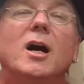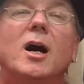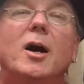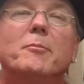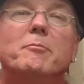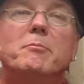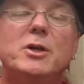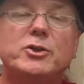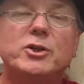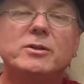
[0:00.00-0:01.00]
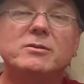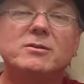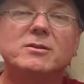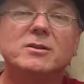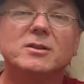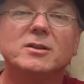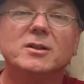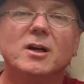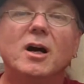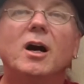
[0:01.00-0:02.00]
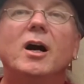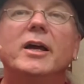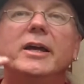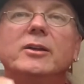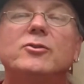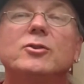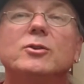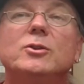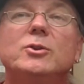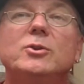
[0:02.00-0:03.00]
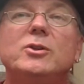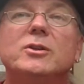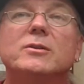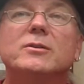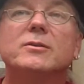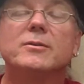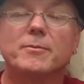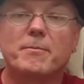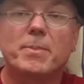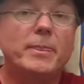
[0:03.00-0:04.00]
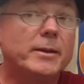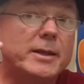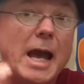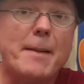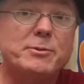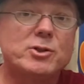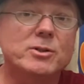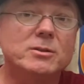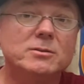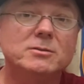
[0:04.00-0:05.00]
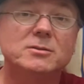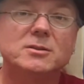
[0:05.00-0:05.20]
uh, mission, uh, interlude, capture,